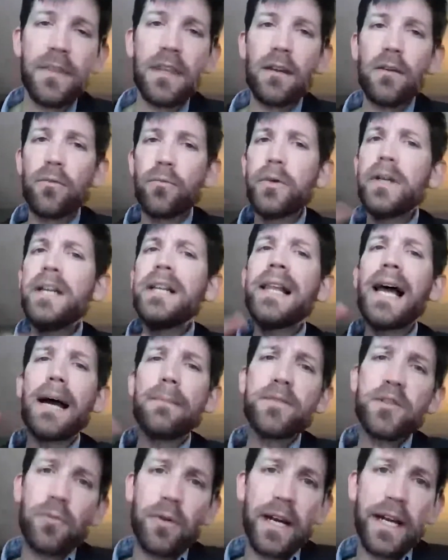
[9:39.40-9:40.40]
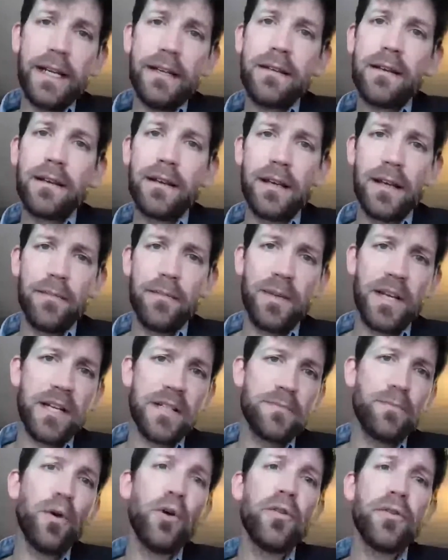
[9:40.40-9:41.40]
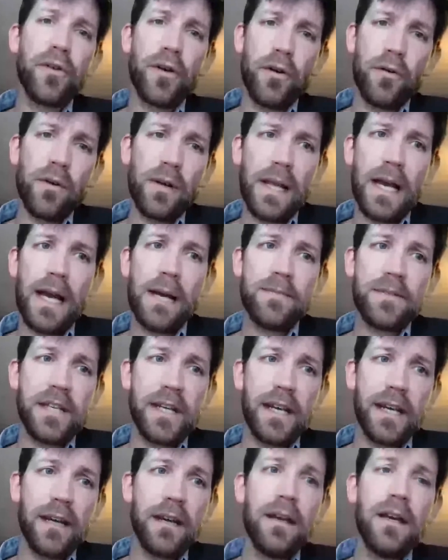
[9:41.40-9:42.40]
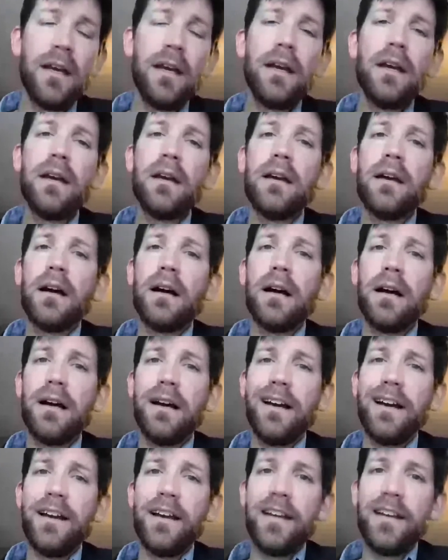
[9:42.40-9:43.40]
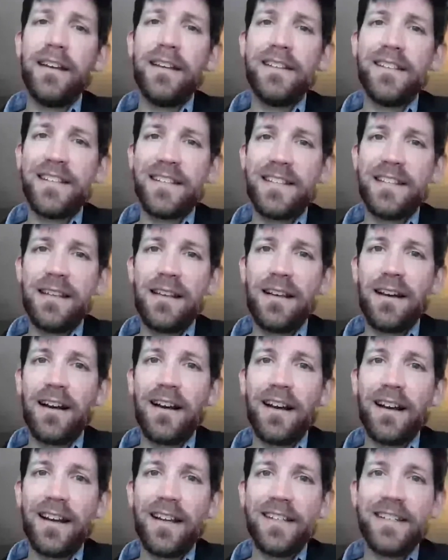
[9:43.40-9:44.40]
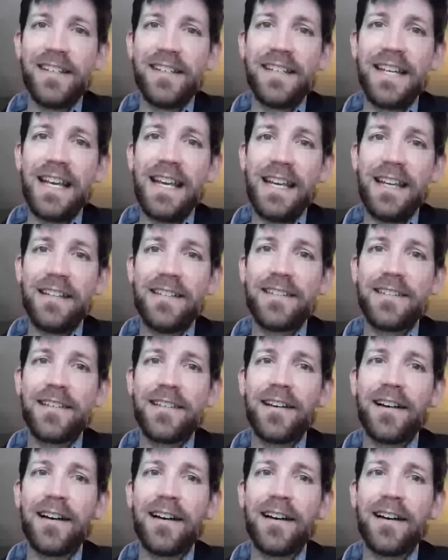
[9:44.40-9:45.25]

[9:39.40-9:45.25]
relapse rate, and because both are a relapsing disease,